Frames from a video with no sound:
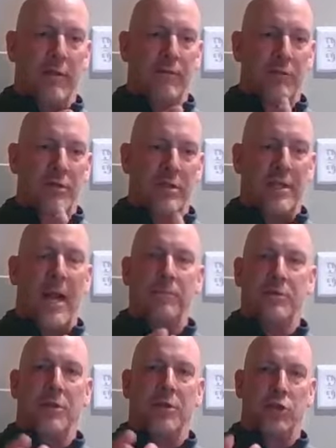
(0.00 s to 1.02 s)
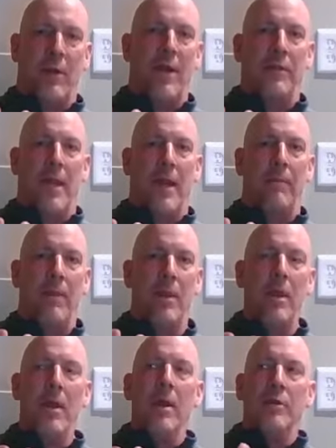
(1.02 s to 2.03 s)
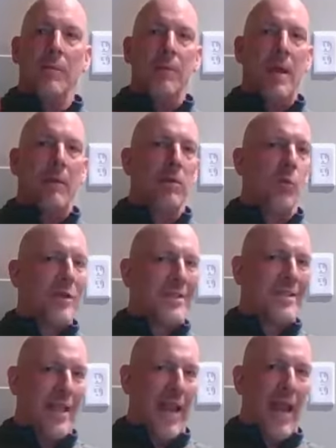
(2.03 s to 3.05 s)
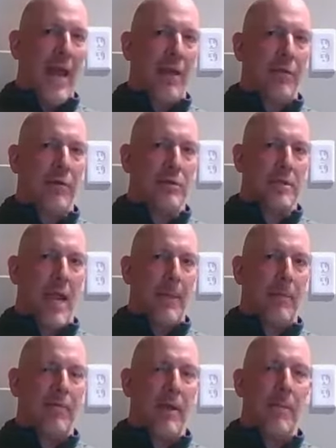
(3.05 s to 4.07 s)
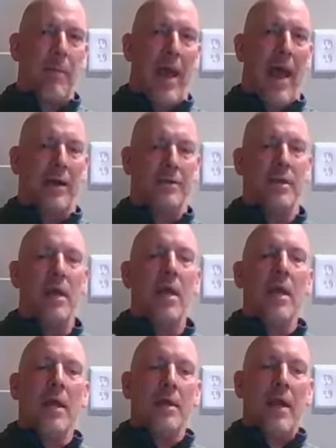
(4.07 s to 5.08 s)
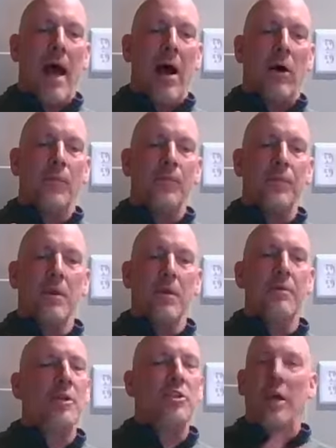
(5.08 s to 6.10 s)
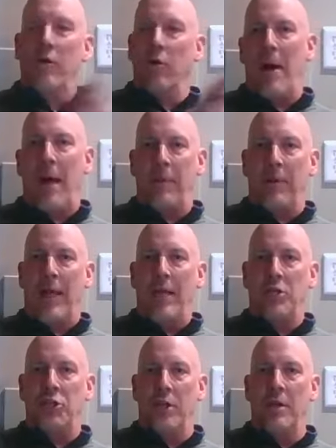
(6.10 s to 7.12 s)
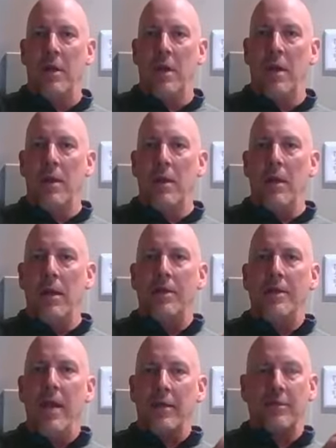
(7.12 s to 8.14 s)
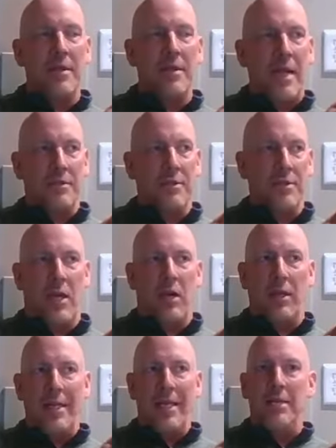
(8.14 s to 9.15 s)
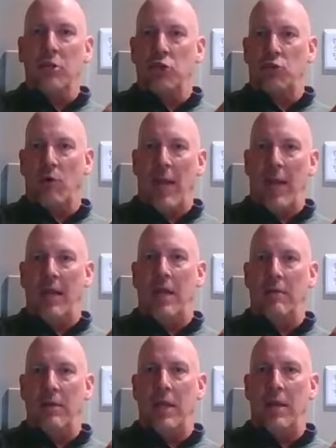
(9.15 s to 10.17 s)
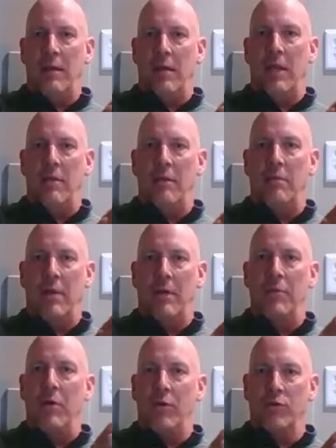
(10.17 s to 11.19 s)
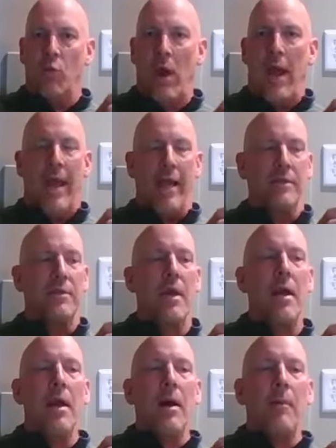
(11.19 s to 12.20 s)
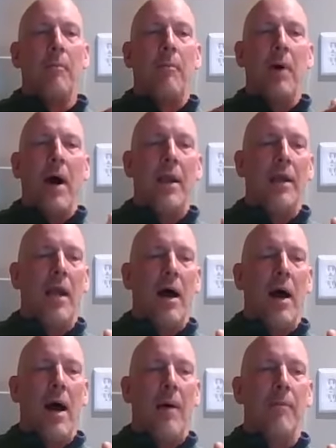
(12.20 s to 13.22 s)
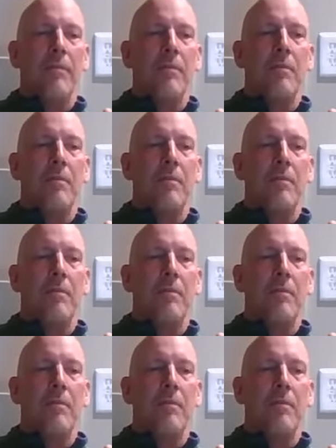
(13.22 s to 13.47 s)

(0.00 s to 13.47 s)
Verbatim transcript: of steps to train them to be able to withstand those type of impacts now the general population doesn't necessarily need to train in in in, in those ways but um,